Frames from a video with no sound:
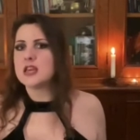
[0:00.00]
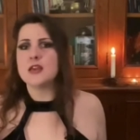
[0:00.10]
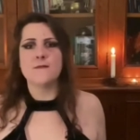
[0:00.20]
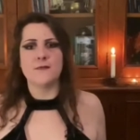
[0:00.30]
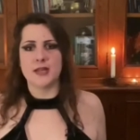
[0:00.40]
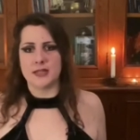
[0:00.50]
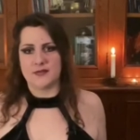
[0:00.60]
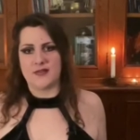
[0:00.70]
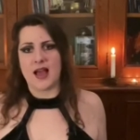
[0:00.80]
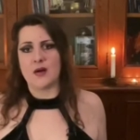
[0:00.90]
Infinite
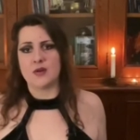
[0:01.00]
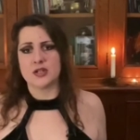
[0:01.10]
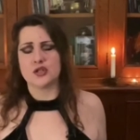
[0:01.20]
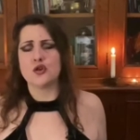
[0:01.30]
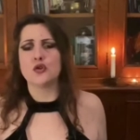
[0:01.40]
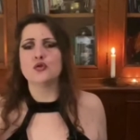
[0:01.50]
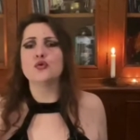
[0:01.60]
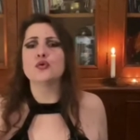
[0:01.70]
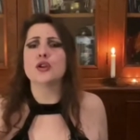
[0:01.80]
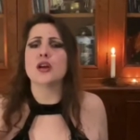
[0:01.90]
flowers. So
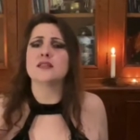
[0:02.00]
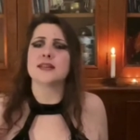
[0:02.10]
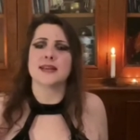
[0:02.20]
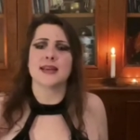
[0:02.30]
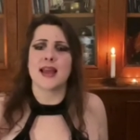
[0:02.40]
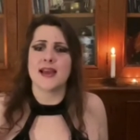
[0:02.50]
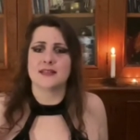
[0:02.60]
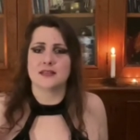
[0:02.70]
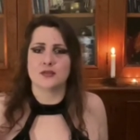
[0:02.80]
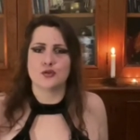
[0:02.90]
do not
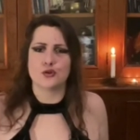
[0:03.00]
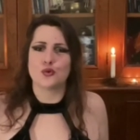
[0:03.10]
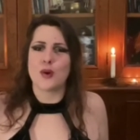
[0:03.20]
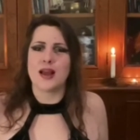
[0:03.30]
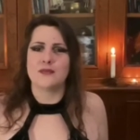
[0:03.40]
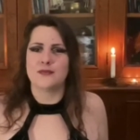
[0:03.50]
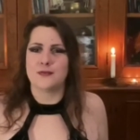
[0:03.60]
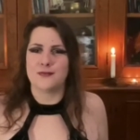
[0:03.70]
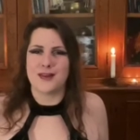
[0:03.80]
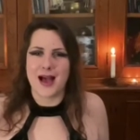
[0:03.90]
regret those 12
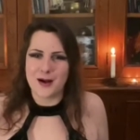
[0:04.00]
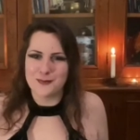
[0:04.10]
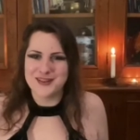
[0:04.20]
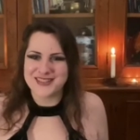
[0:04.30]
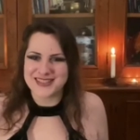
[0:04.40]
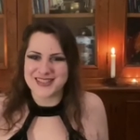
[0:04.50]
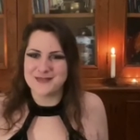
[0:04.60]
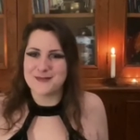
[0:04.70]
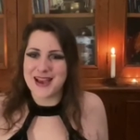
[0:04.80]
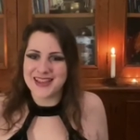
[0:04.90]
flowers
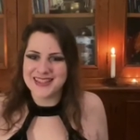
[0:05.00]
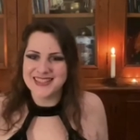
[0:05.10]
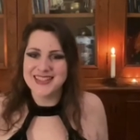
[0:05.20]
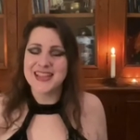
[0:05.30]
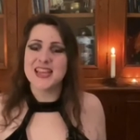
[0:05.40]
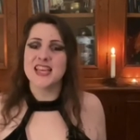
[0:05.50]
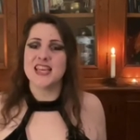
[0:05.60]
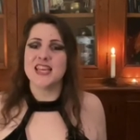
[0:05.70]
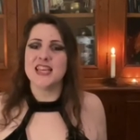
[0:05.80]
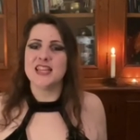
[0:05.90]
you had
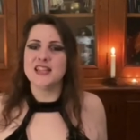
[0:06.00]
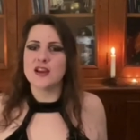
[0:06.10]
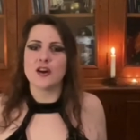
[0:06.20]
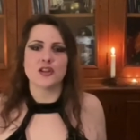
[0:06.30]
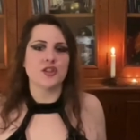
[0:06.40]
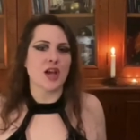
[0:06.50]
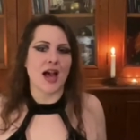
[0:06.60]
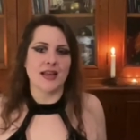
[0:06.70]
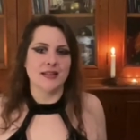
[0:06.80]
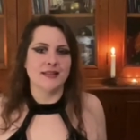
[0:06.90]
in your
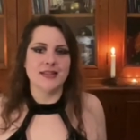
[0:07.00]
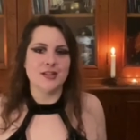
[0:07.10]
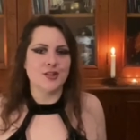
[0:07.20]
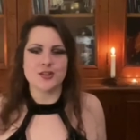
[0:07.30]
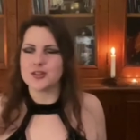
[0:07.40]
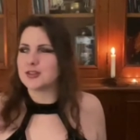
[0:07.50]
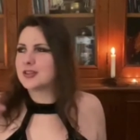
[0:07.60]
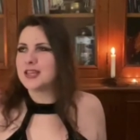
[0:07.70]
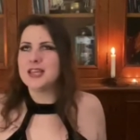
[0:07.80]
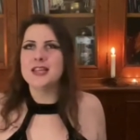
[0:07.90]
childish
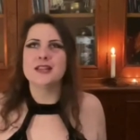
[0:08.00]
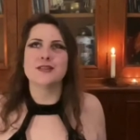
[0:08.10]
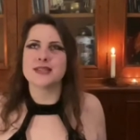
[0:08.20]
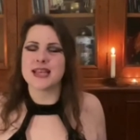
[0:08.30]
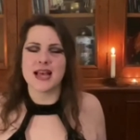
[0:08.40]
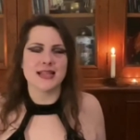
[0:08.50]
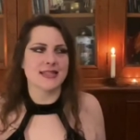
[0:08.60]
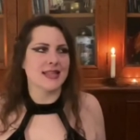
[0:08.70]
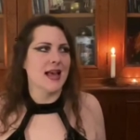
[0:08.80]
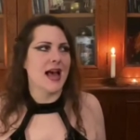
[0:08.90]

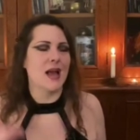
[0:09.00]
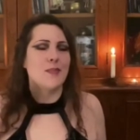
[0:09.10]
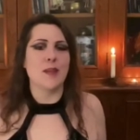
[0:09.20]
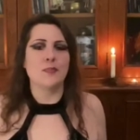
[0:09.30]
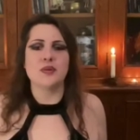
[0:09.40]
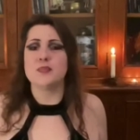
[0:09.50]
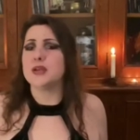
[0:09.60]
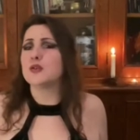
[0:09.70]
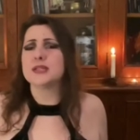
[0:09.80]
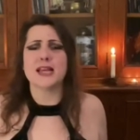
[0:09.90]
innocence. I'm happy
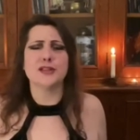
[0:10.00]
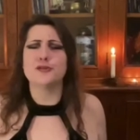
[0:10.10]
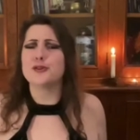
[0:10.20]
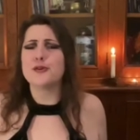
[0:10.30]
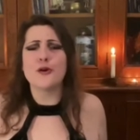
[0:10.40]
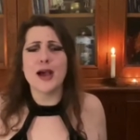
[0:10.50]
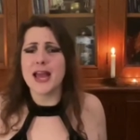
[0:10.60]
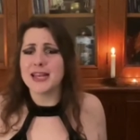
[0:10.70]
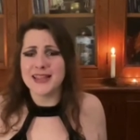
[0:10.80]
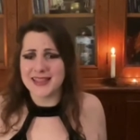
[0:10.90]
because I don't know
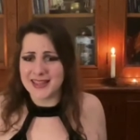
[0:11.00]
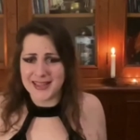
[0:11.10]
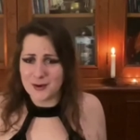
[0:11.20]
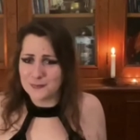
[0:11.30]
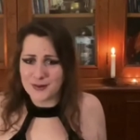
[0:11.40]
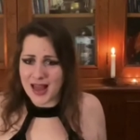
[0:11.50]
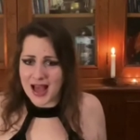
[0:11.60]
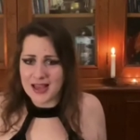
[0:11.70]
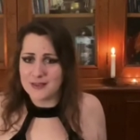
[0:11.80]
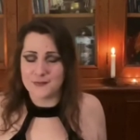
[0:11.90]
anything of
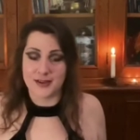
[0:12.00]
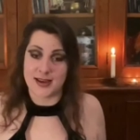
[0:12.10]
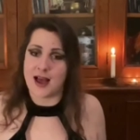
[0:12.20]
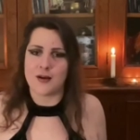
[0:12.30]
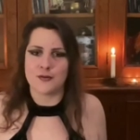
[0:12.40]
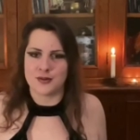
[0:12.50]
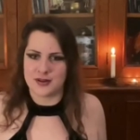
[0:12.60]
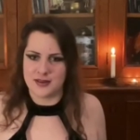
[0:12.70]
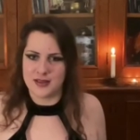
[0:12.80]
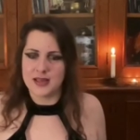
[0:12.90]
life
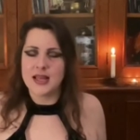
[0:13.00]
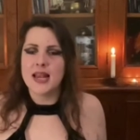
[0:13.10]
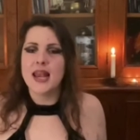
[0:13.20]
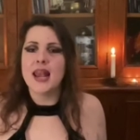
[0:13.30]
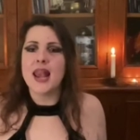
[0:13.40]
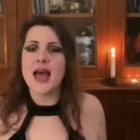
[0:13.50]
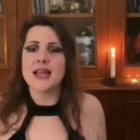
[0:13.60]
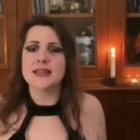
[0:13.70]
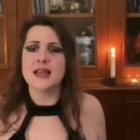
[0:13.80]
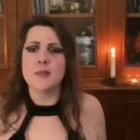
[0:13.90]
crown.
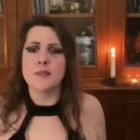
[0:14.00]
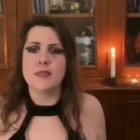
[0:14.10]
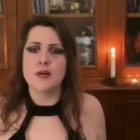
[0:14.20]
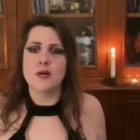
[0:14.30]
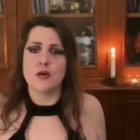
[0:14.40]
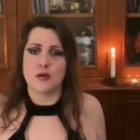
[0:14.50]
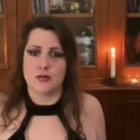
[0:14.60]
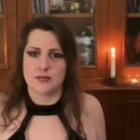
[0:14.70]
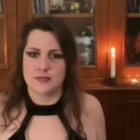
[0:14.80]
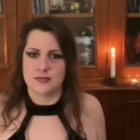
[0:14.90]
Let them blow.